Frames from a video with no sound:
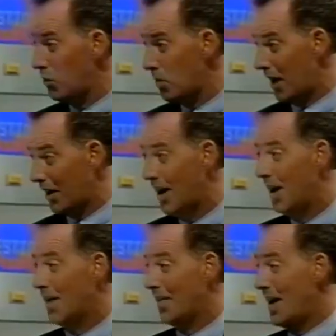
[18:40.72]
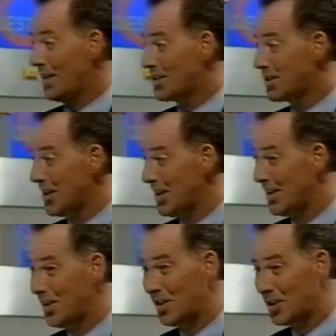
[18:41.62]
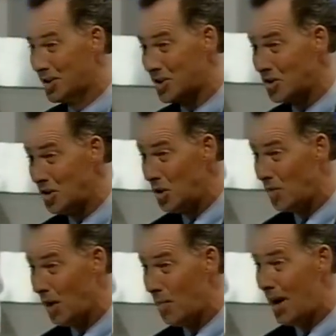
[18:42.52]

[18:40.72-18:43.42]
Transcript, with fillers: you make make. That's uh, a decision you've got to